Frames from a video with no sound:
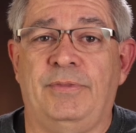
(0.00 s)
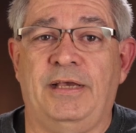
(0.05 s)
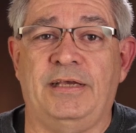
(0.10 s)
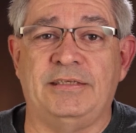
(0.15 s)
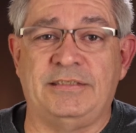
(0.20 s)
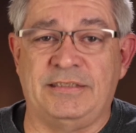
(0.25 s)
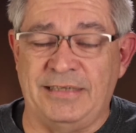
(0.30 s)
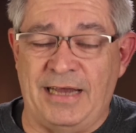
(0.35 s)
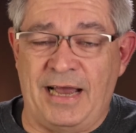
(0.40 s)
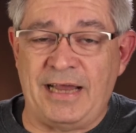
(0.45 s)

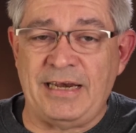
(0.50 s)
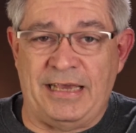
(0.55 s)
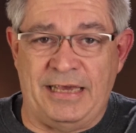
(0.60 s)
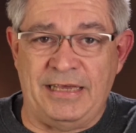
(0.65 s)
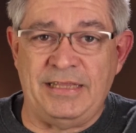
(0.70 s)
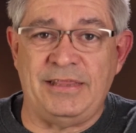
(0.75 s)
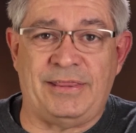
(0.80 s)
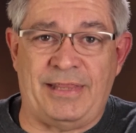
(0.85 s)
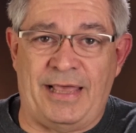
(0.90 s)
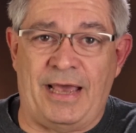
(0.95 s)
It's not
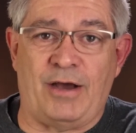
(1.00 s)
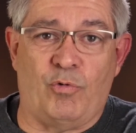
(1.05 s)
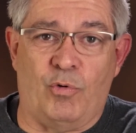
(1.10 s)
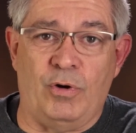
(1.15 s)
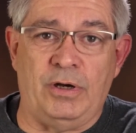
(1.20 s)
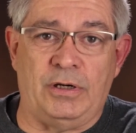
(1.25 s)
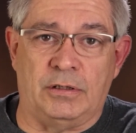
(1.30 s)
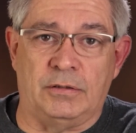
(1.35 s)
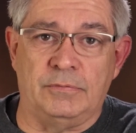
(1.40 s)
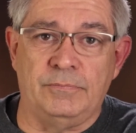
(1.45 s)
hidden that
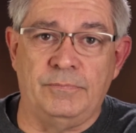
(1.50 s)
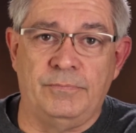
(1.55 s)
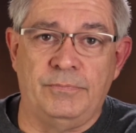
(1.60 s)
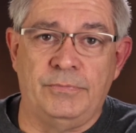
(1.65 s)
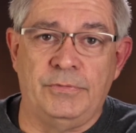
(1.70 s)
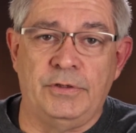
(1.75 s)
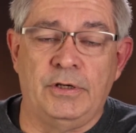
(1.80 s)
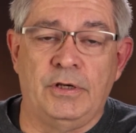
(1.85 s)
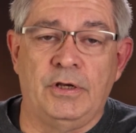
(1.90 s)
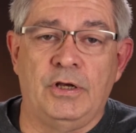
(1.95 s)
well.
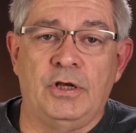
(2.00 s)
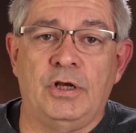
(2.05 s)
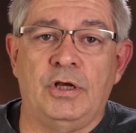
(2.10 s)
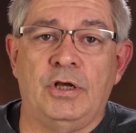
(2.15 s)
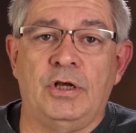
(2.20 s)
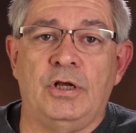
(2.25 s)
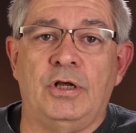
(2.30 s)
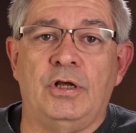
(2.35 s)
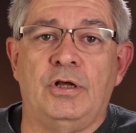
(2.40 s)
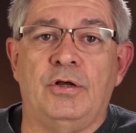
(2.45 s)

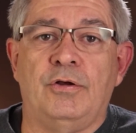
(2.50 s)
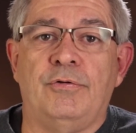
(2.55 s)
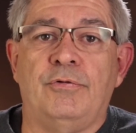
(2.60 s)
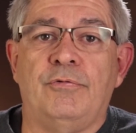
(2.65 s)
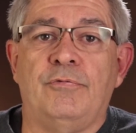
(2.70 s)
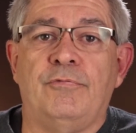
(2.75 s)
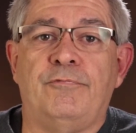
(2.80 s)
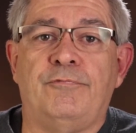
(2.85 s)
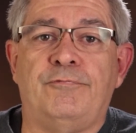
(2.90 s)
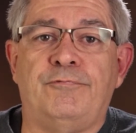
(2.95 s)

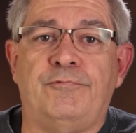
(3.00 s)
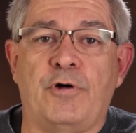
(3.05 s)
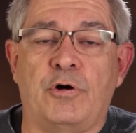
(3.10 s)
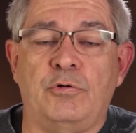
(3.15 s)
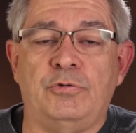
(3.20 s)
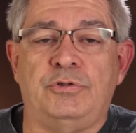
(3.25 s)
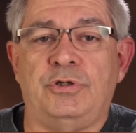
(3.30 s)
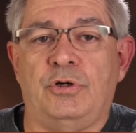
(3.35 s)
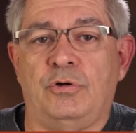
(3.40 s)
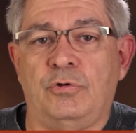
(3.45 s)

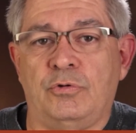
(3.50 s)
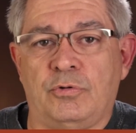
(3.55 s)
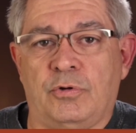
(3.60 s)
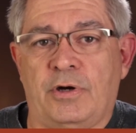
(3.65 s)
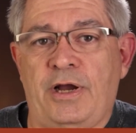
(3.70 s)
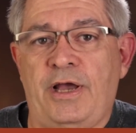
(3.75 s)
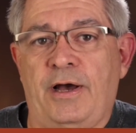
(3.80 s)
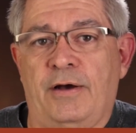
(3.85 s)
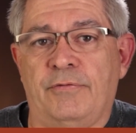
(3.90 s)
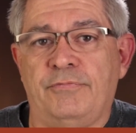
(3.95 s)

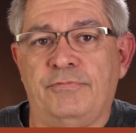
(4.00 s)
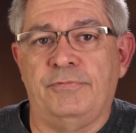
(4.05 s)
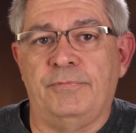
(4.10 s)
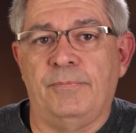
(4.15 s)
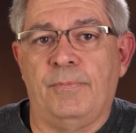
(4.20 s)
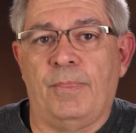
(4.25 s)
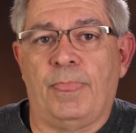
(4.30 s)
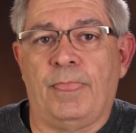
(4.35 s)
Photograph.